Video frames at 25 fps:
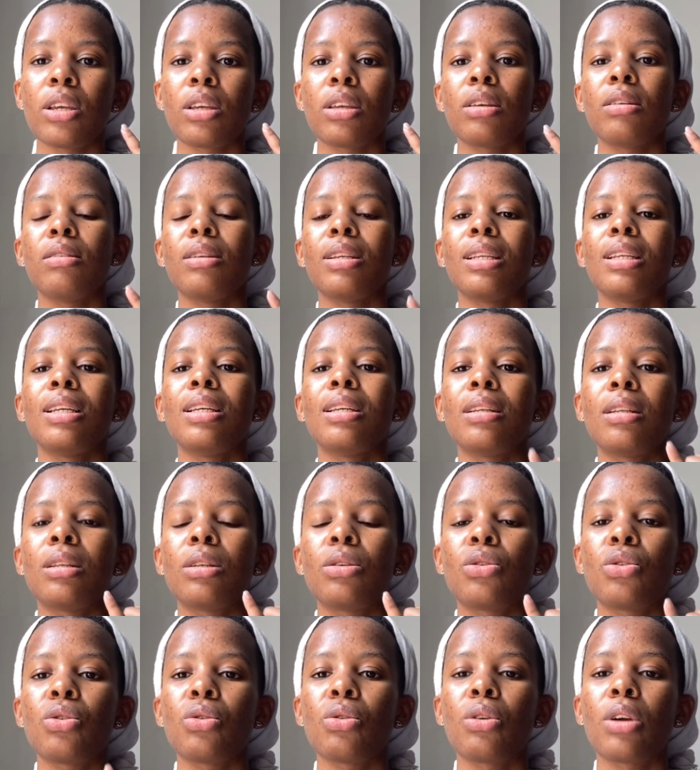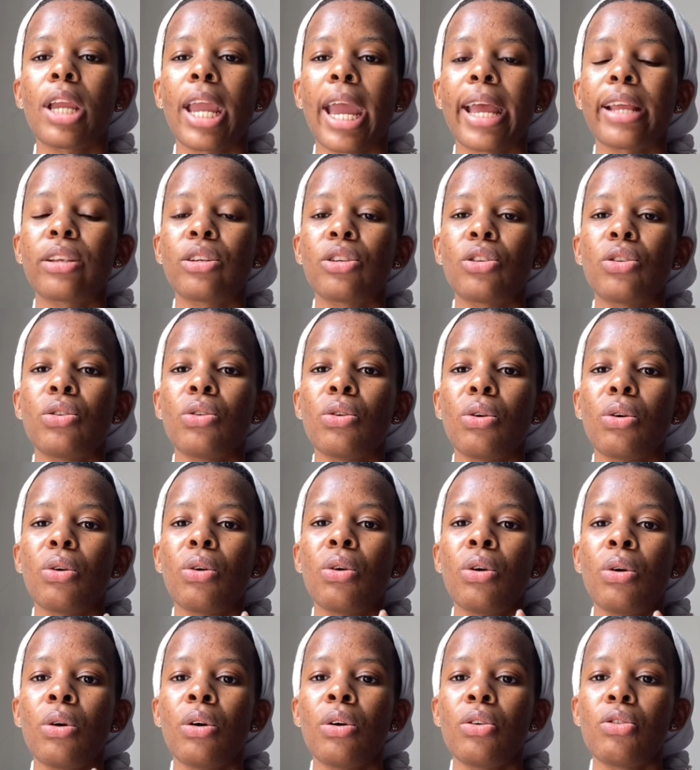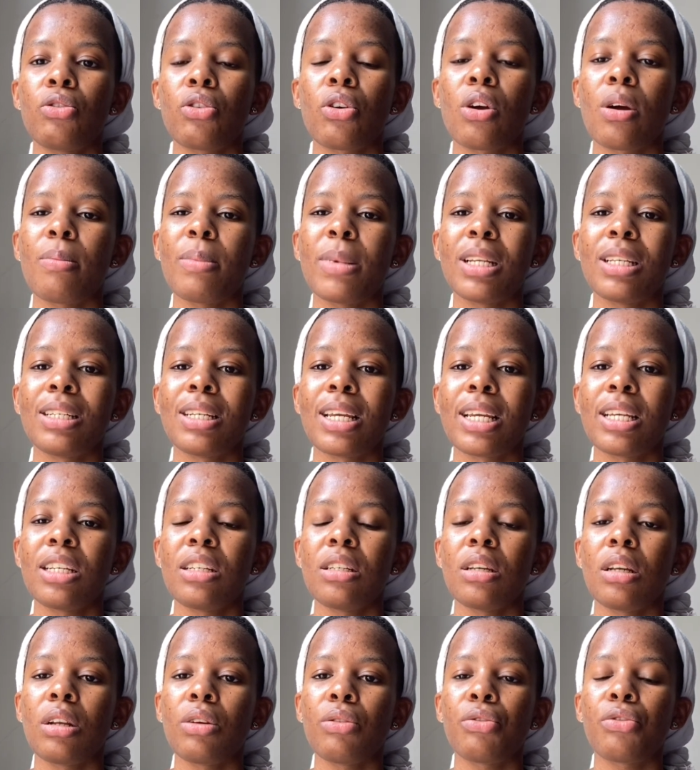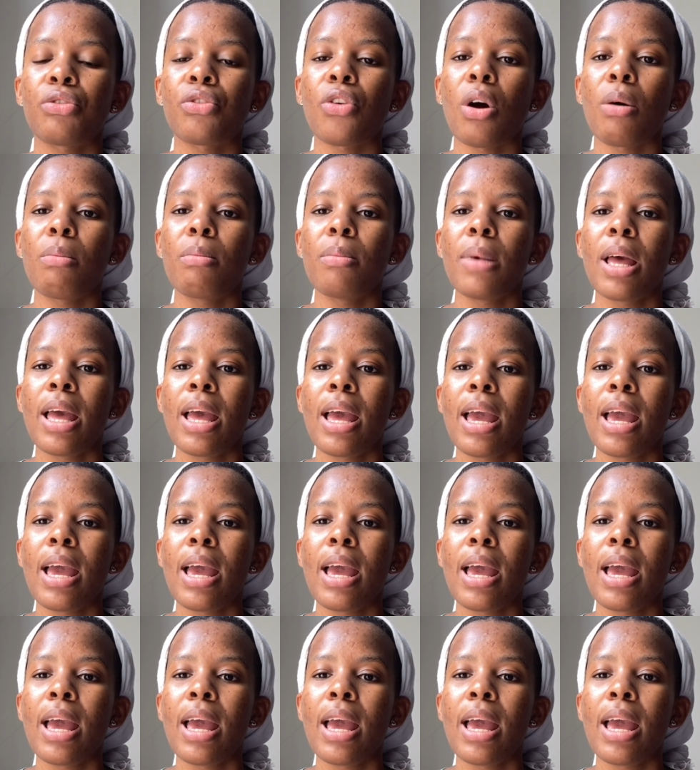you need to get your recommendation from